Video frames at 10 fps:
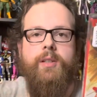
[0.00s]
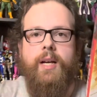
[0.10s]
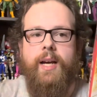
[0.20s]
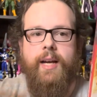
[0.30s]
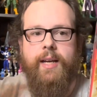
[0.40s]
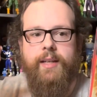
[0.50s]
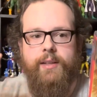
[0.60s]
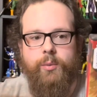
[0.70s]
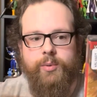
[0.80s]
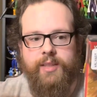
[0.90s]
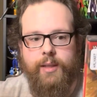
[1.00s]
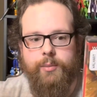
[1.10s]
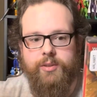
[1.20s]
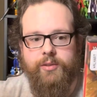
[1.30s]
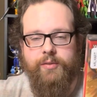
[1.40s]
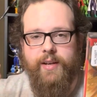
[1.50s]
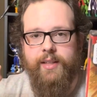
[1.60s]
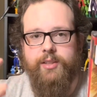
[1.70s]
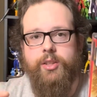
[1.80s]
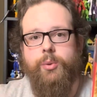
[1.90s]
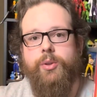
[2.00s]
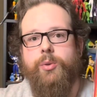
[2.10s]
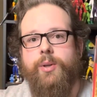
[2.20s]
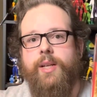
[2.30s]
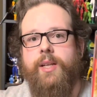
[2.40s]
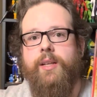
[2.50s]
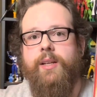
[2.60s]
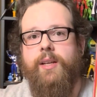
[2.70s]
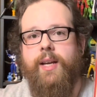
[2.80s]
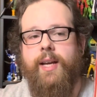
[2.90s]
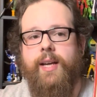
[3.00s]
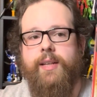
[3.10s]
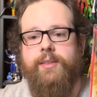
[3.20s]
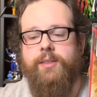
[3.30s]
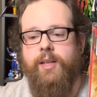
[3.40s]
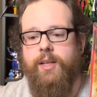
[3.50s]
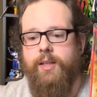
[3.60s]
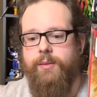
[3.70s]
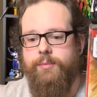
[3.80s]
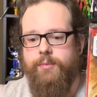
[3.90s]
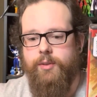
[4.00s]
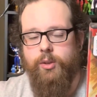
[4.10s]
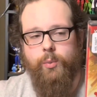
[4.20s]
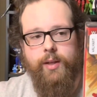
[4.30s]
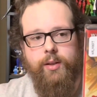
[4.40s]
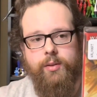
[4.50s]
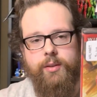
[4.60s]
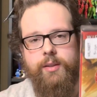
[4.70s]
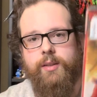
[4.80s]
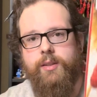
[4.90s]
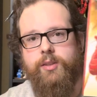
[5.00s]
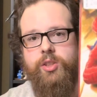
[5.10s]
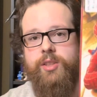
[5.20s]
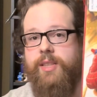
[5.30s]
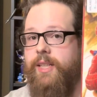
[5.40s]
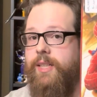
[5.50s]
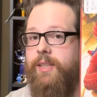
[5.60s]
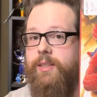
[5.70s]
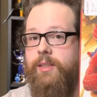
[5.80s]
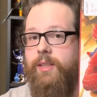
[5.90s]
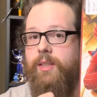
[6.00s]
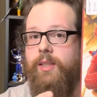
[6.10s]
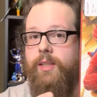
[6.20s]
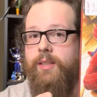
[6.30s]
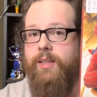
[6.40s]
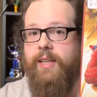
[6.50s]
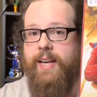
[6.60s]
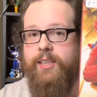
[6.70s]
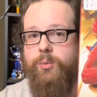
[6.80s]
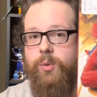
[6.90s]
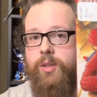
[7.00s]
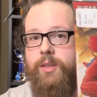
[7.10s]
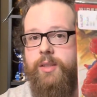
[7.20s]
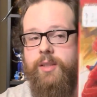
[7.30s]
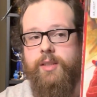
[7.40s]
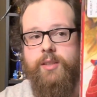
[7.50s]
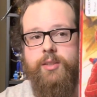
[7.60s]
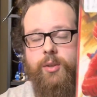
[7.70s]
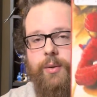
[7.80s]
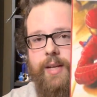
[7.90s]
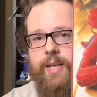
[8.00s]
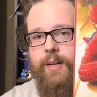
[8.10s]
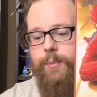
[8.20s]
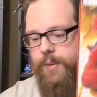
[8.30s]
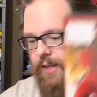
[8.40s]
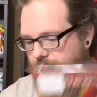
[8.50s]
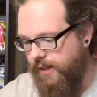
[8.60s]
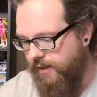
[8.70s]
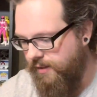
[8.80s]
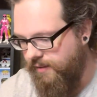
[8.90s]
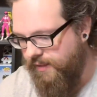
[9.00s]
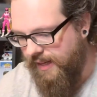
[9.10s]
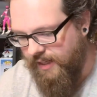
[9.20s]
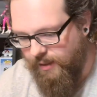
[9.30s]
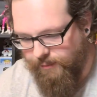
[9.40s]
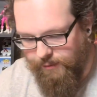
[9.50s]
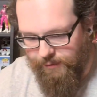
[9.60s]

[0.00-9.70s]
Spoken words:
I was able to find 2 and 3 at Goodwill. Just needed the last one, so I ended up picking that up for